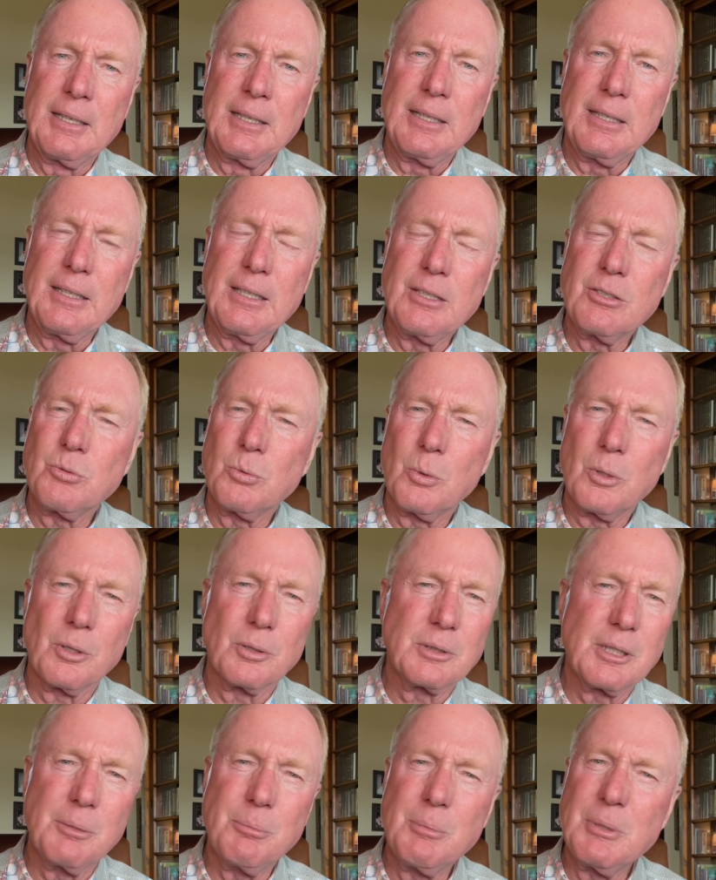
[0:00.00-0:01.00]
This
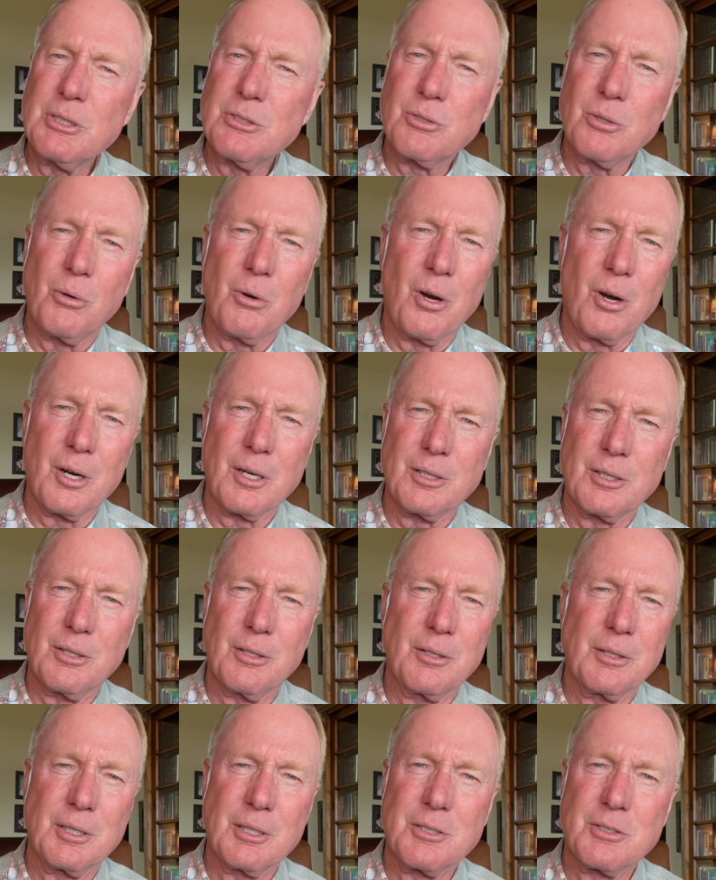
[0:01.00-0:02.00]
world can be so hard
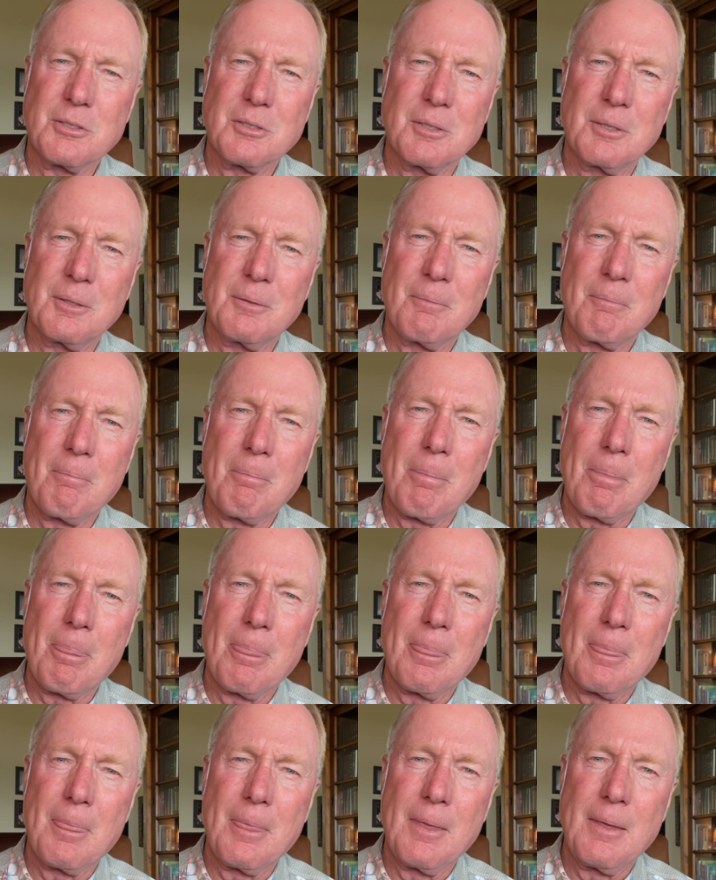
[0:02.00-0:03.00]
on us,
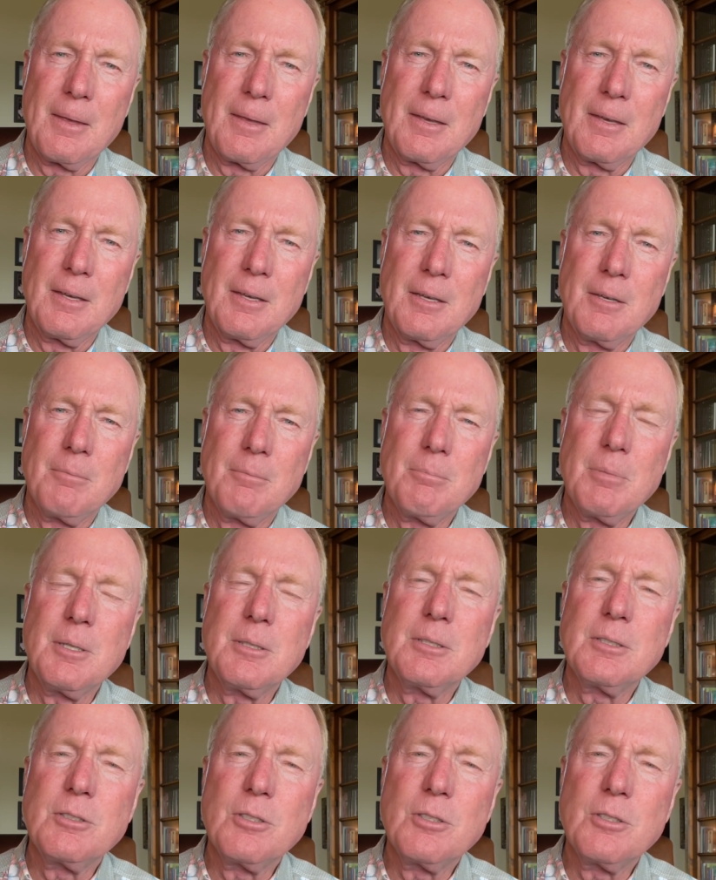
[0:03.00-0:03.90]
but